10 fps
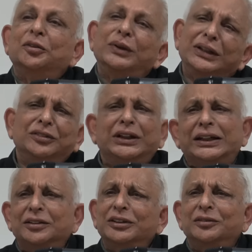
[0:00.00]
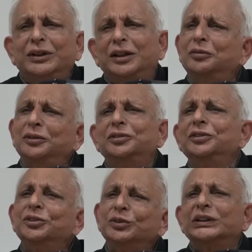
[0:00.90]
nobody will anyway be able
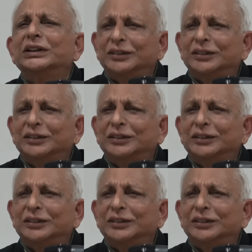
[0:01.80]
to use